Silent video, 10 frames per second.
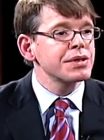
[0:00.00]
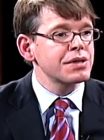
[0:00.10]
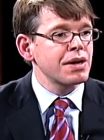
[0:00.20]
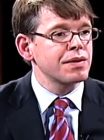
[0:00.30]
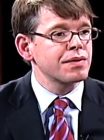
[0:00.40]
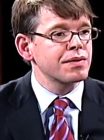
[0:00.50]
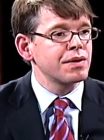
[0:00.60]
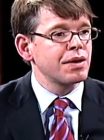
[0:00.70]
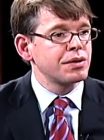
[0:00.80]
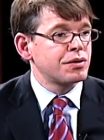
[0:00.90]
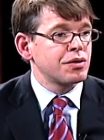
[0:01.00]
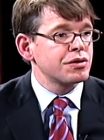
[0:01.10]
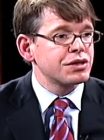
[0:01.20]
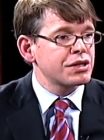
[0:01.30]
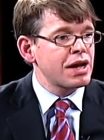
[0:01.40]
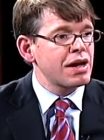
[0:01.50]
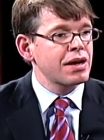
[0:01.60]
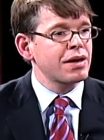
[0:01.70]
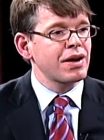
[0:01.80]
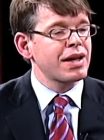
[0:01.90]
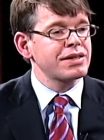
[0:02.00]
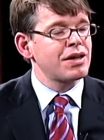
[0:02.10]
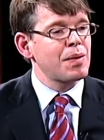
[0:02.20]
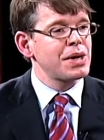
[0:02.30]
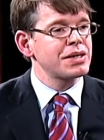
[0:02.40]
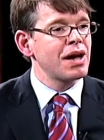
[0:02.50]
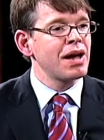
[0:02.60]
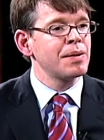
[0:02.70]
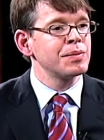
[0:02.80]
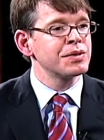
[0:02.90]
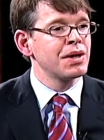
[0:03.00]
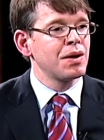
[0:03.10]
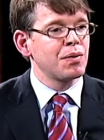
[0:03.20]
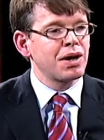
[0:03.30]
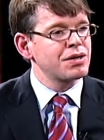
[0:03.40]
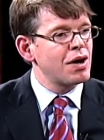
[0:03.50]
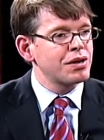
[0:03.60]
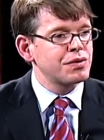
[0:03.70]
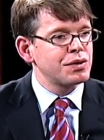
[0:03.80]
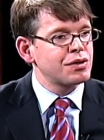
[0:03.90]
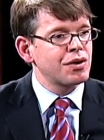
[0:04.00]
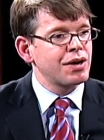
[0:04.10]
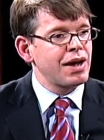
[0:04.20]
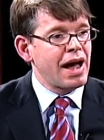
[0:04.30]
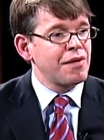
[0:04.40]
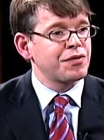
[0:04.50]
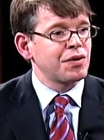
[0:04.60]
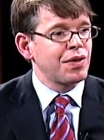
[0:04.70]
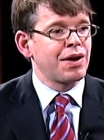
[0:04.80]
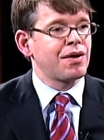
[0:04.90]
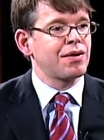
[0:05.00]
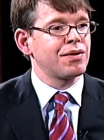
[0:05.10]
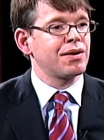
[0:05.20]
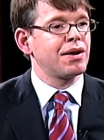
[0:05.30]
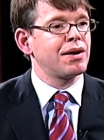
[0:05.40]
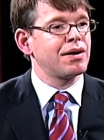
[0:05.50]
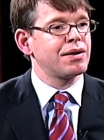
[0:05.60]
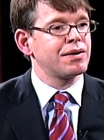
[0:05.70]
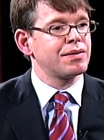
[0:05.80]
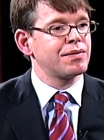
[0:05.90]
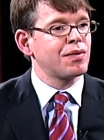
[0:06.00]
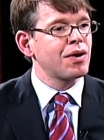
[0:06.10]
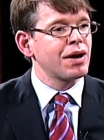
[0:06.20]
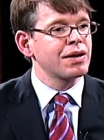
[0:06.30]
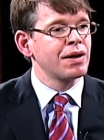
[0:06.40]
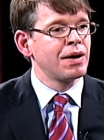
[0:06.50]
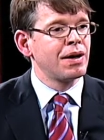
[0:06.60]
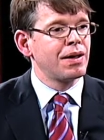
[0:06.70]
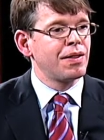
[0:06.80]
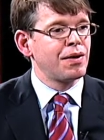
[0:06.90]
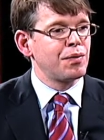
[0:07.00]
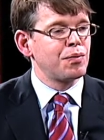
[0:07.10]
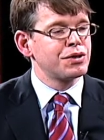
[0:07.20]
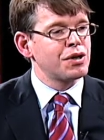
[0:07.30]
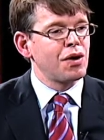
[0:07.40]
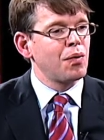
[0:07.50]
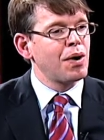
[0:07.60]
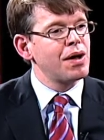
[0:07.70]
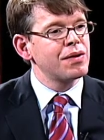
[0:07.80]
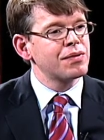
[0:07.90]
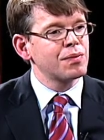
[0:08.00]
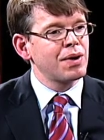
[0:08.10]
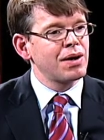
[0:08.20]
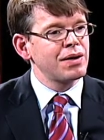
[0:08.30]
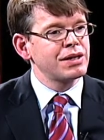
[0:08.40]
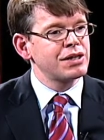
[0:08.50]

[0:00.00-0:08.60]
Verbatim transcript: sense. Jurors saying, you know, I can't tell you how many times when I talked to a jury after their verdict, the result was, well,